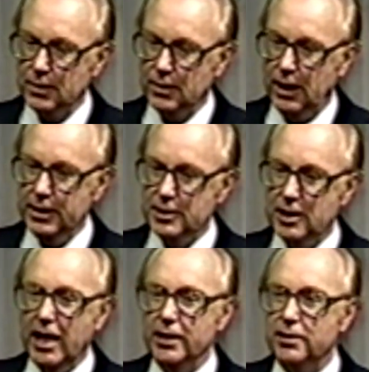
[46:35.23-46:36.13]
I
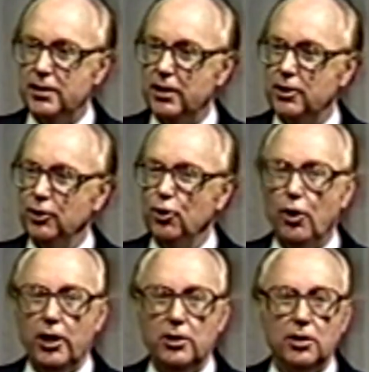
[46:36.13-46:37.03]
decided that the
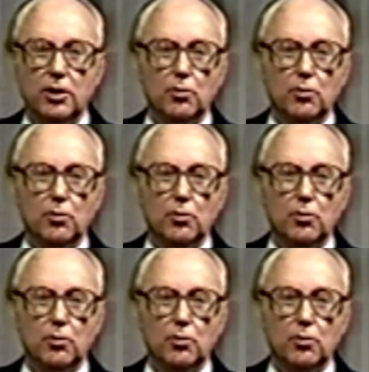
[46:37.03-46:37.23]
Lord